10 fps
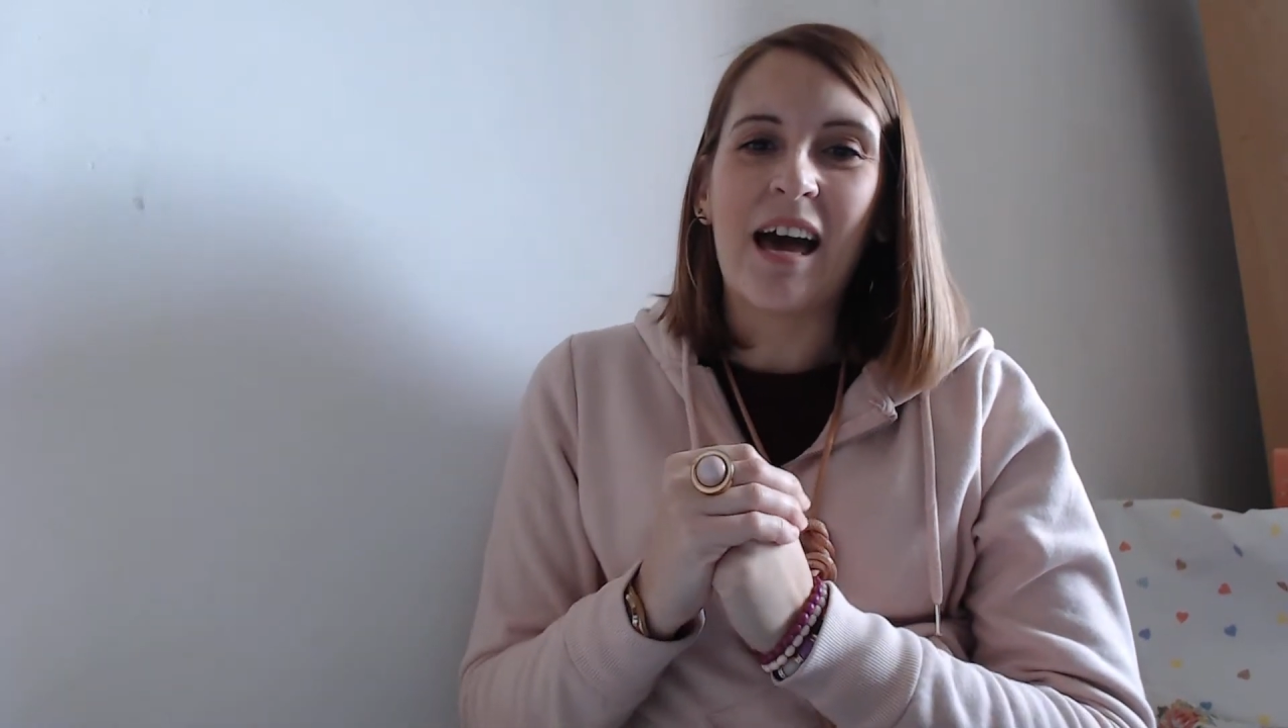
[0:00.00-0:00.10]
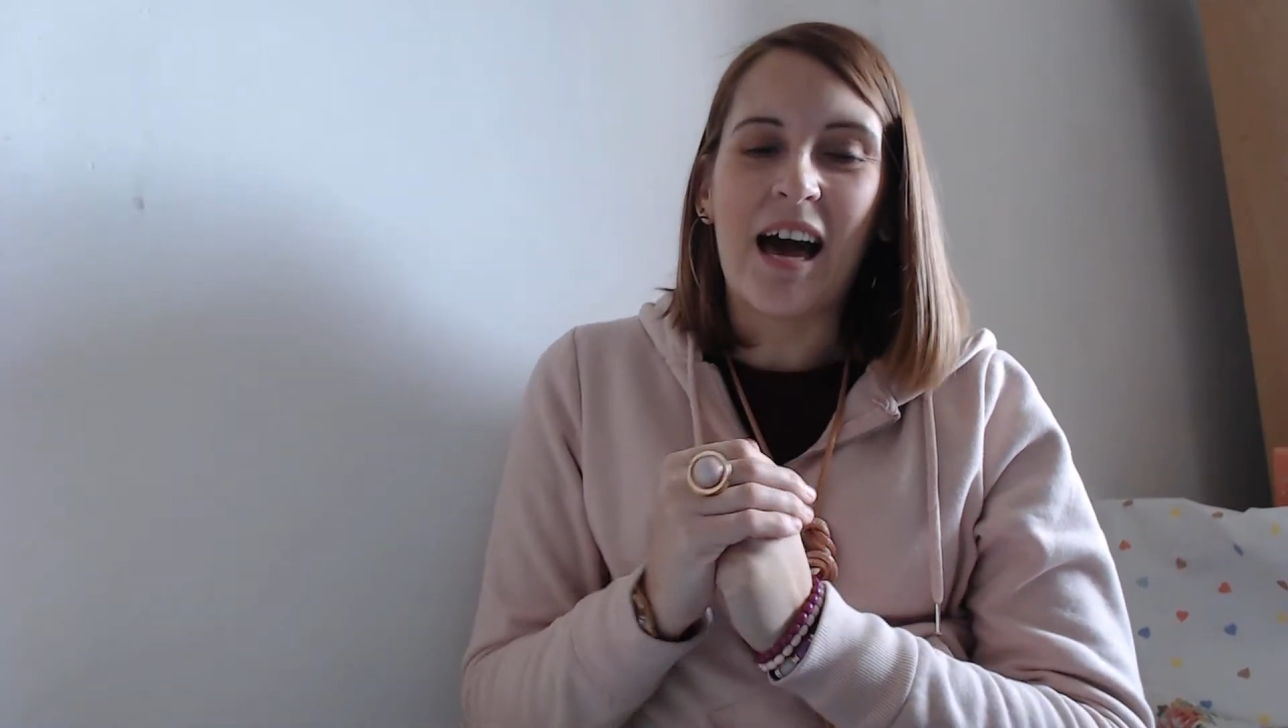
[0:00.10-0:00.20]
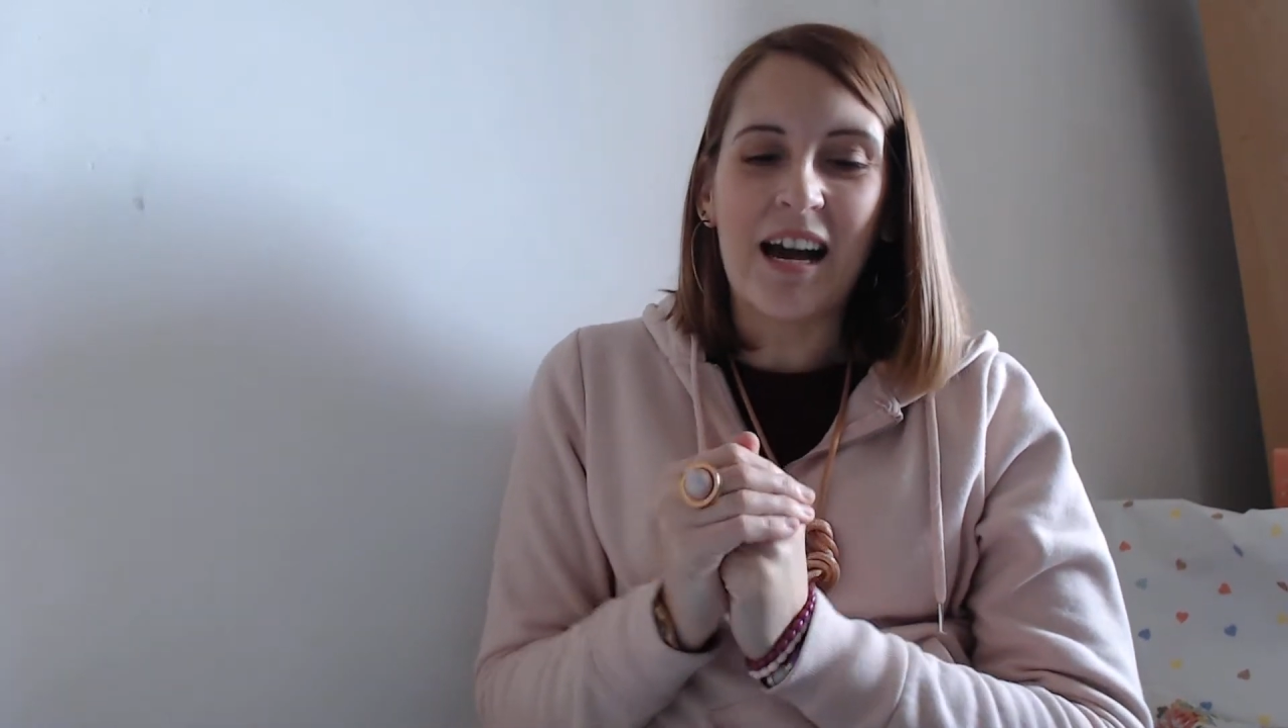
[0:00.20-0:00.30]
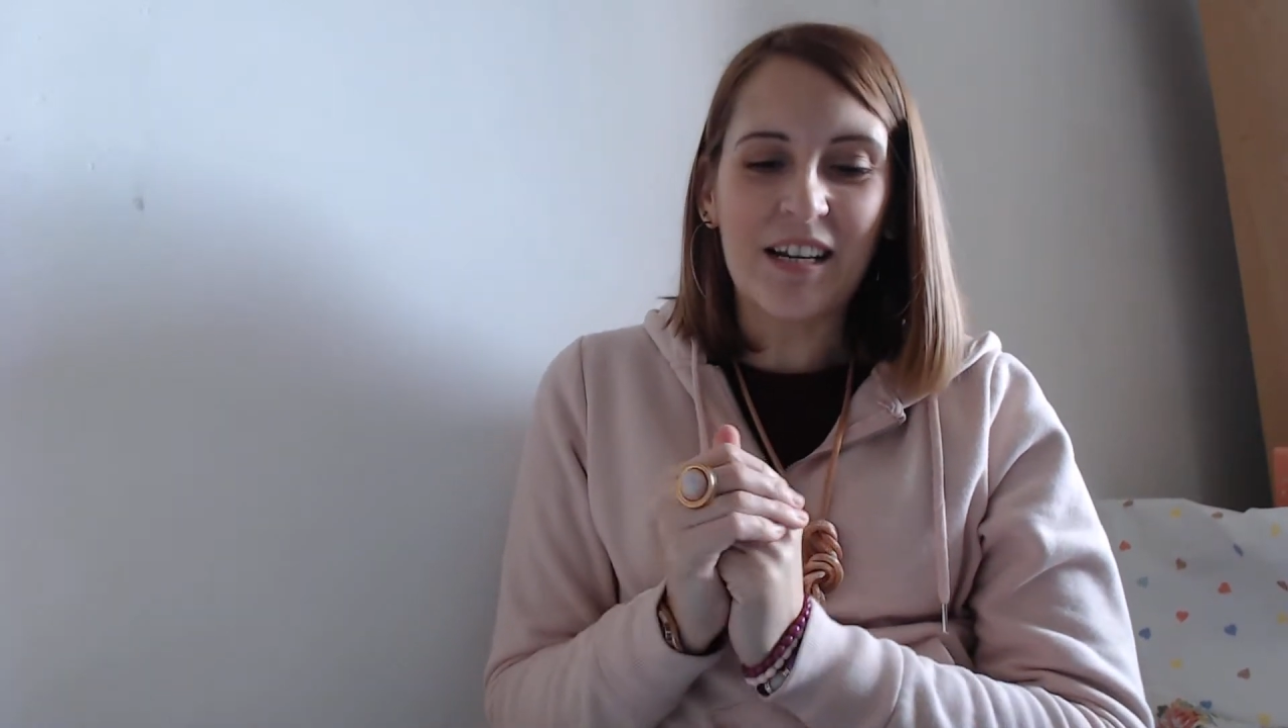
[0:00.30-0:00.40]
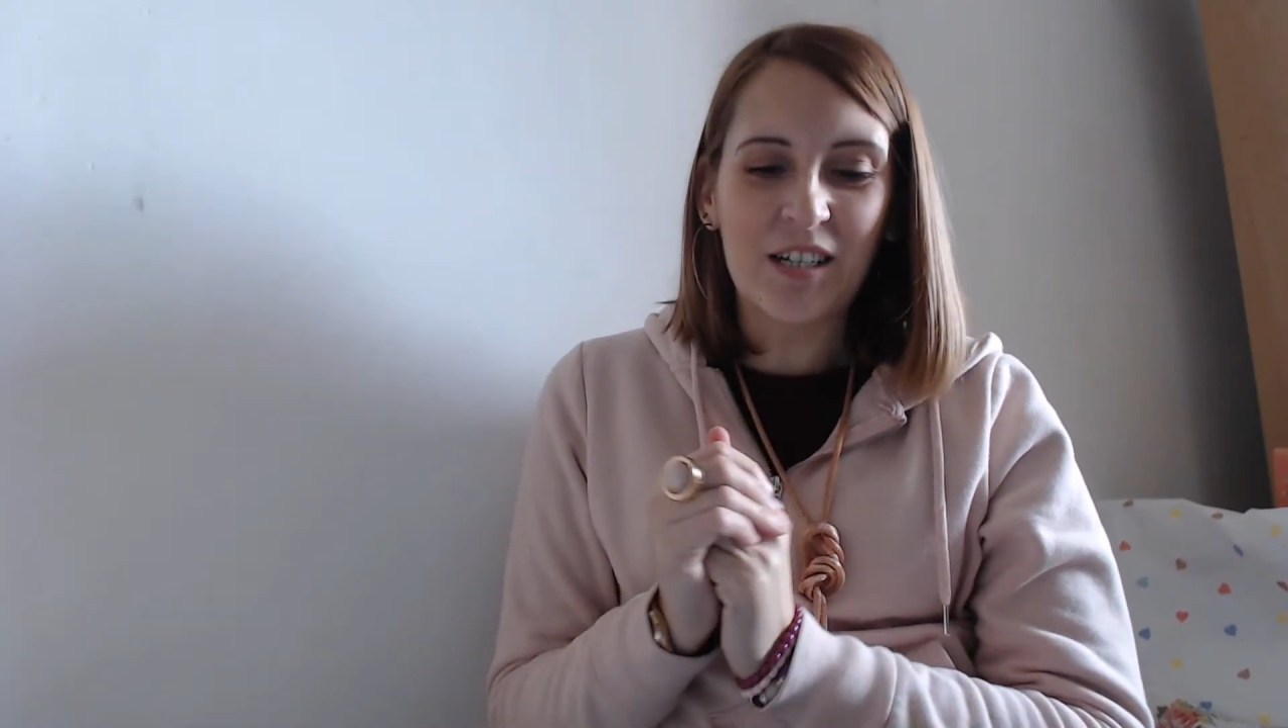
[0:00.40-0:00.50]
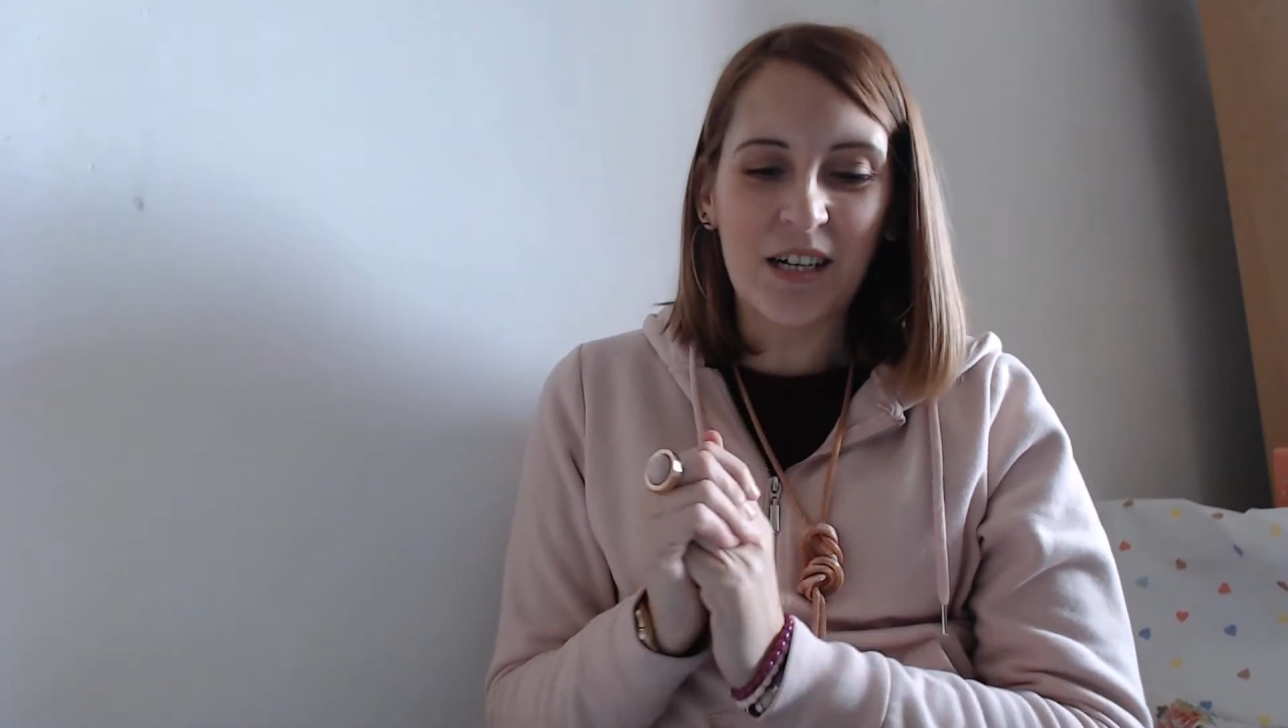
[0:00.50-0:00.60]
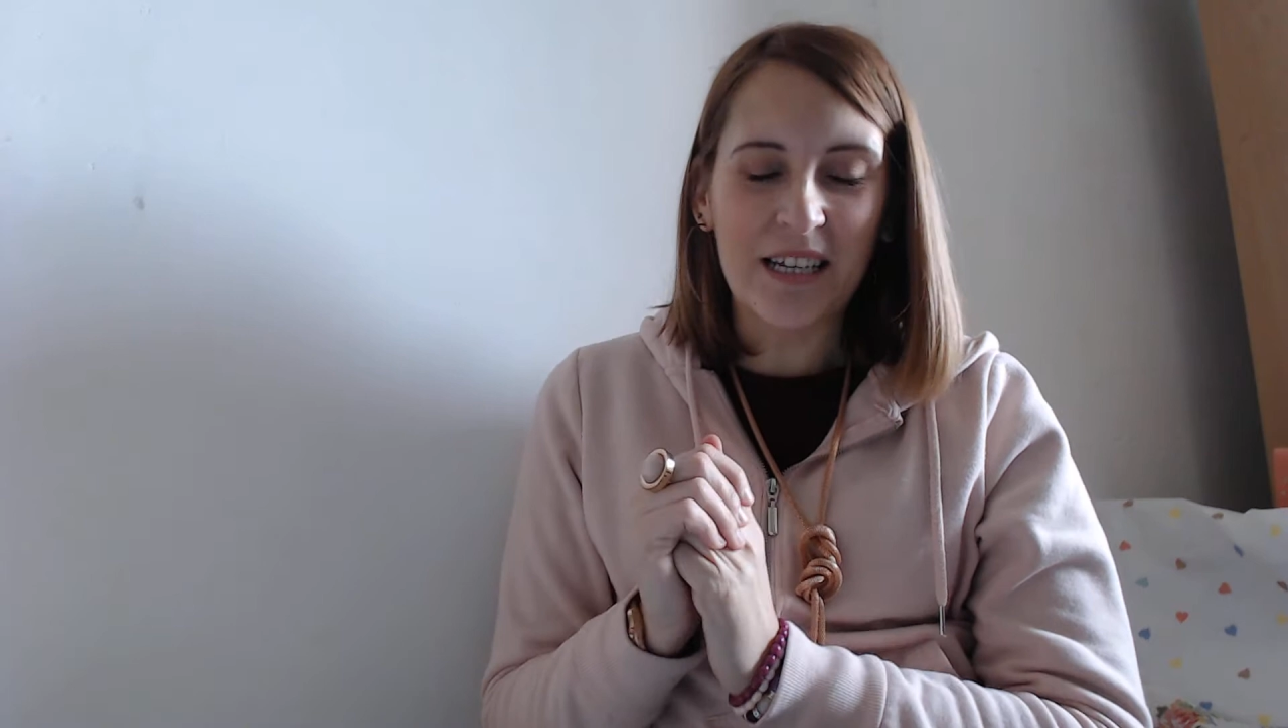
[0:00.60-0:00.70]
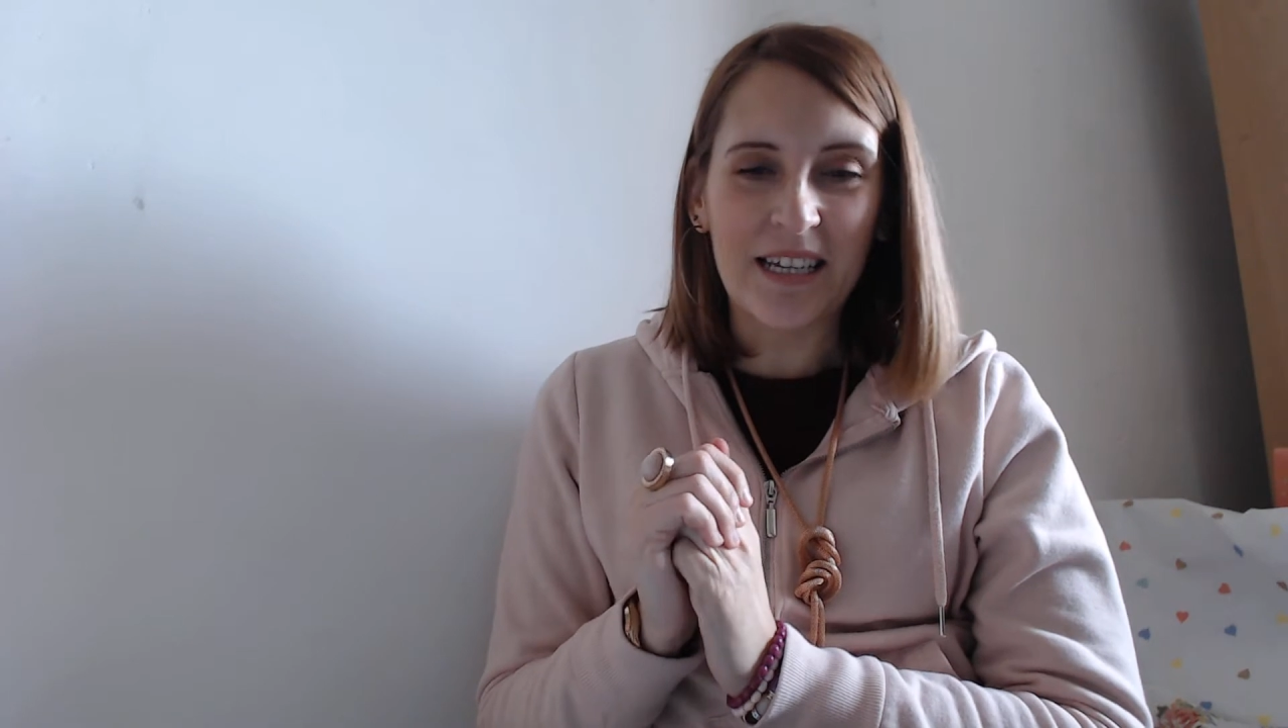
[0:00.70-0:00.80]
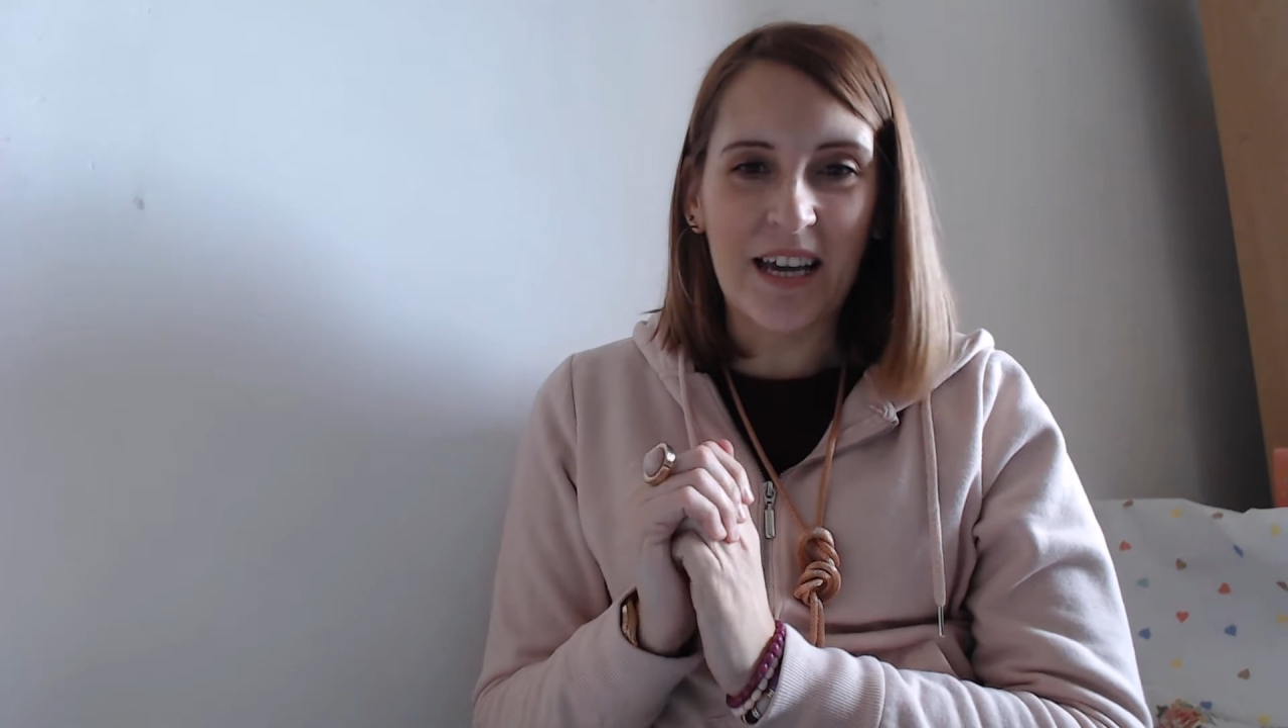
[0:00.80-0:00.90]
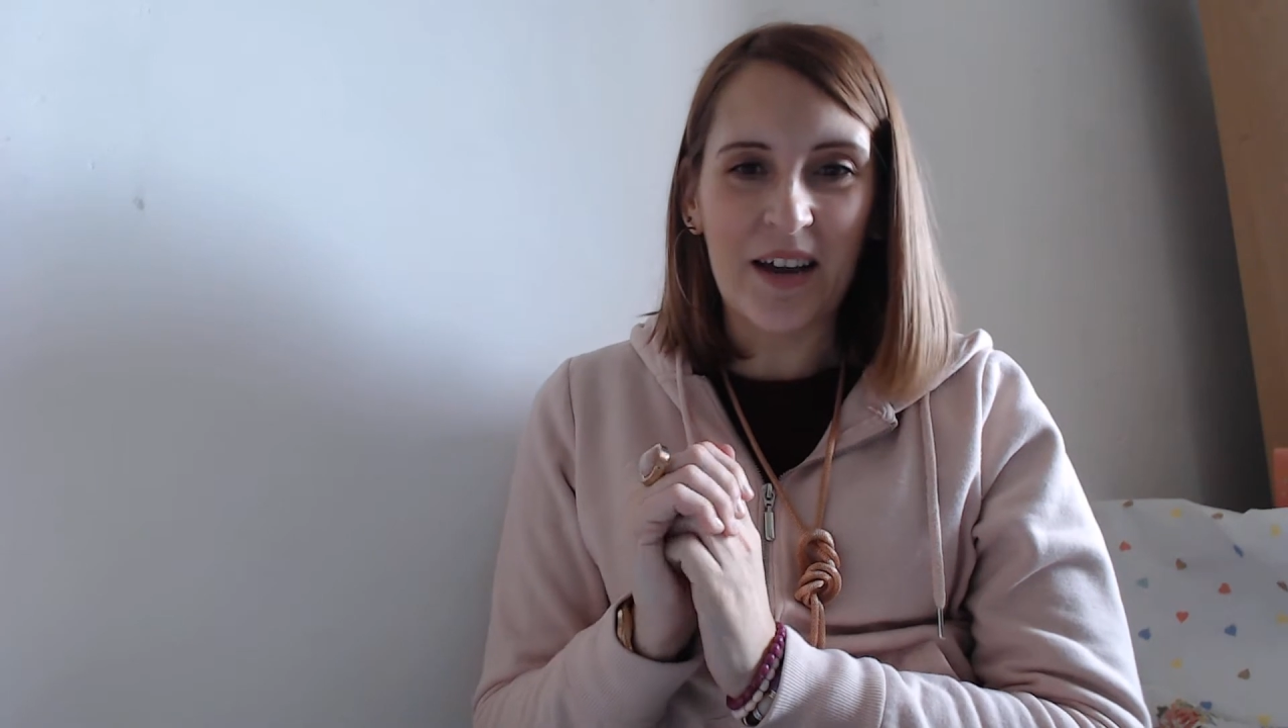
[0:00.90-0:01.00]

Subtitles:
Actually